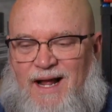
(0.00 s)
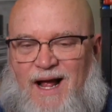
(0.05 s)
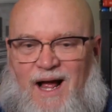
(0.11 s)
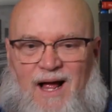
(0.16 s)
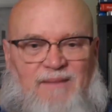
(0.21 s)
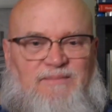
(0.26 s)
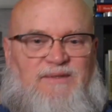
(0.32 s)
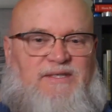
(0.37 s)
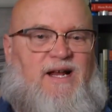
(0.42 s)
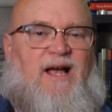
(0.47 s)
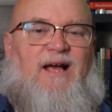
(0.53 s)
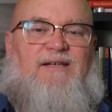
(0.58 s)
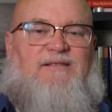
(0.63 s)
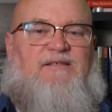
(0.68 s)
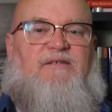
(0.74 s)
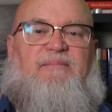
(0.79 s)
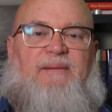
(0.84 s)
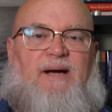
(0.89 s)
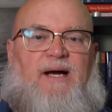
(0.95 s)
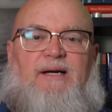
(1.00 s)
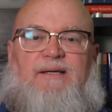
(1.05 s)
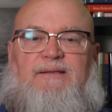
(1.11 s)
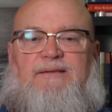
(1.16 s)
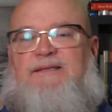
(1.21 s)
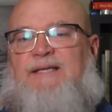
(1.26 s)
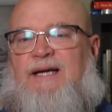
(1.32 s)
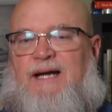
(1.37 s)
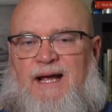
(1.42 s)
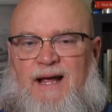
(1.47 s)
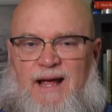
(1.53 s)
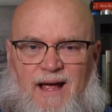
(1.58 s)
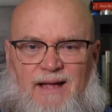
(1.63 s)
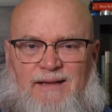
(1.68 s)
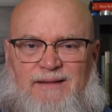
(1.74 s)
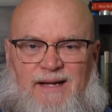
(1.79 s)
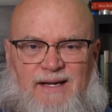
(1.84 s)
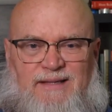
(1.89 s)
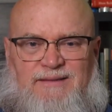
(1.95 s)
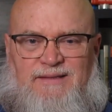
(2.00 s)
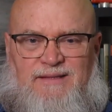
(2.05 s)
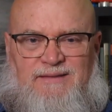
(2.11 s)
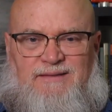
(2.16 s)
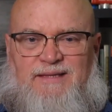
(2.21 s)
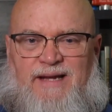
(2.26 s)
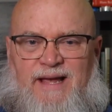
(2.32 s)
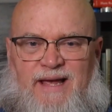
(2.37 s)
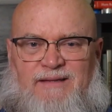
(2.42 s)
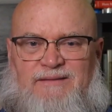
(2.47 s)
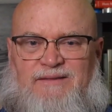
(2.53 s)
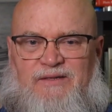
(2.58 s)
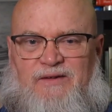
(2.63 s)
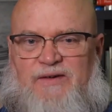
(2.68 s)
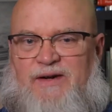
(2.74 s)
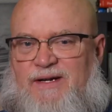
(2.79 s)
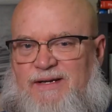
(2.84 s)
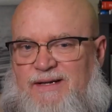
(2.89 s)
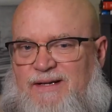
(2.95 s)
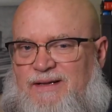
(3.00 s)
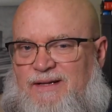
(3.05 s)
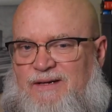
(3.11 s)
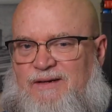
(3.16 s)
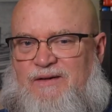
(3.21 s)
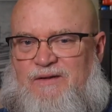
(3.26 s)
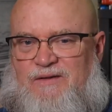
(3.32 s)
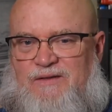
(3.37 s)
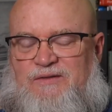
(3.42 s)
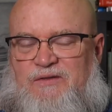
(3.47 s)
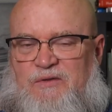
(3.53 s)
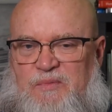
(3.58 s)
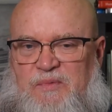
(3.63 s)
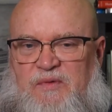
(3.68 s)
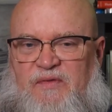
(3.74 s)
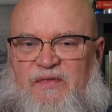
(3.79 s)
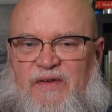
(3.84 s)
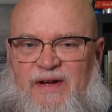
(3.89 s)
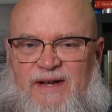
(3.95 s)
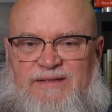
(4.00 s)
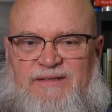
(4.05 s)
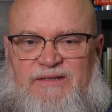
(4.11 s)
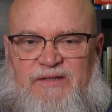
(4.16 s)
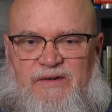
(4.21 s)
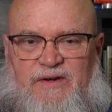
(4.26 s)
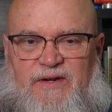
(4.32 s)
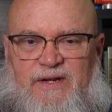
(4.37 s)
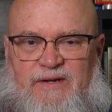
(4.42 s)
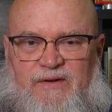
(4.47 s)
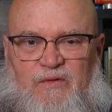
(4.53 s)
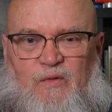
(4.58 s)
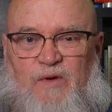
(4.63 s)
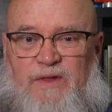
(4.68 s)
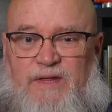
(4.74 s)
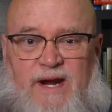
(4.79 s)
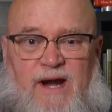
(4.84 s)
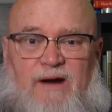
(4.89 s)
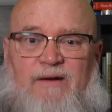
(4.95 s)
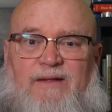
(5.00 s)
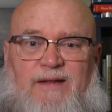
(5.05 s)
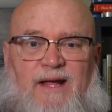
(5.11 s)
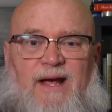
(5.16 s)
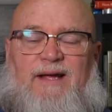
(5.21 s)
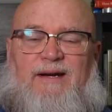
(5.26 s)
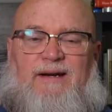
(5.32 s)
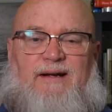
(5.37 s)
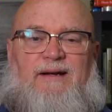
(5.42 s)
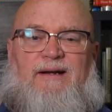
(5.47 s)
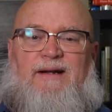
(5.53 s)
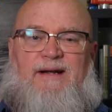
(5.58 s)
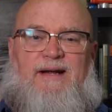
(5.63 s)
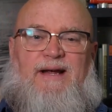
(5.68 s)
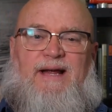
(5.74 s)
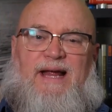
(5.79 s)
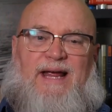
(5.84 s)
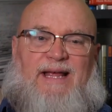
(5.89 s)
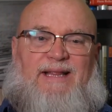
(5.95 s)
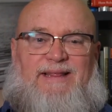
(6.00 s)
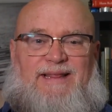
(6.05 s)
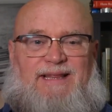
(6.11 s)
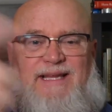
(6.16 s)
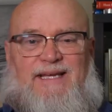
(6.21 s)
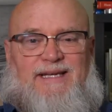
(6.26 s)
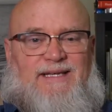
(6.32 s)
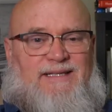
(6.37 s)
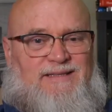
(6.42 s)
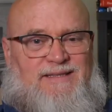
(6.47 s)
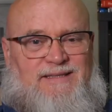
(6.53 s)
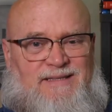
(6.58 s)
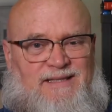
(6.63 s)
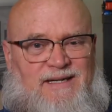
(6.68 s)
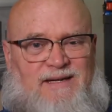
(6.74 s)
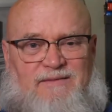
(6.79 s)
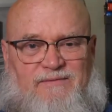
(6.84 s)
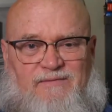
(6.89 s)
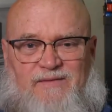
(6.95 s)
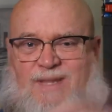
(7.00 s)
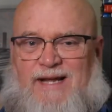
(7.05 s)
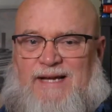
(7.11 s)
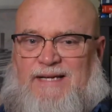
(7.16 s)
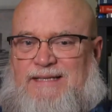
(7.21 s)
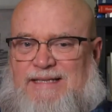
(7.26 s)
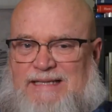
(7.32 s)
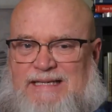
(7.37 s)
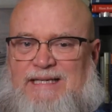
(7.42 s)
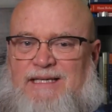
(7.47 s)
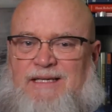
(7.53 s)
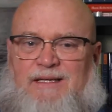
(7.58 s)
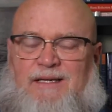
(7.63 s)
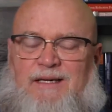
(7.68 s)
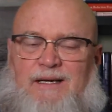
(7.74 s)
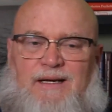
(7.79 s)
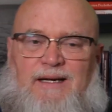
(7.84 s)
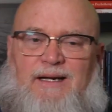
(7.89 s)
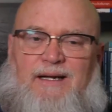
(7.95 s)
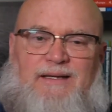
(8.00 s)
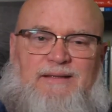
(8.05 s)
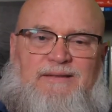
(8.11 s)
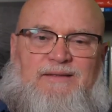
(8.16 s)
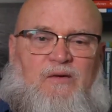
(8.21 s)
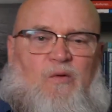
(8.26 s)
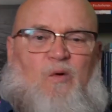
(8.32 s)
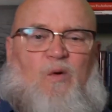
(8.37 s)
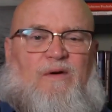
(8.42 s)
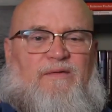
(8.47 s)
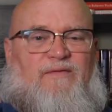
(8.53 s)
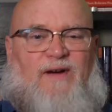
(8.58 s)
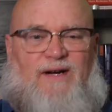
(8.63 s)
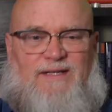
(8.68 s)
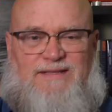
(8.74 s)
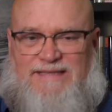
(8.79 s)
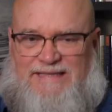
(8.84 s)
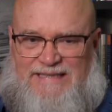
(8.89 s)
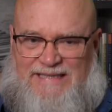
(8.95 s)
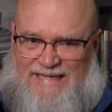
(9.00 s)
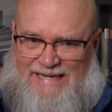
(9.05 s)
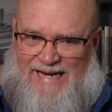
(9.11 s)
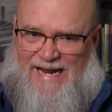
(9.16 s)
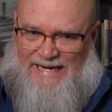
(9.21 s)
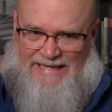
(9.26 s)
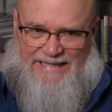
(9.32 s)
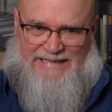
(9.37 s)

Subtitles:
I'm Scott Spiers, a licensed counselor and clinical supervisor in North Carolina, and this, finally, is Core Function 10.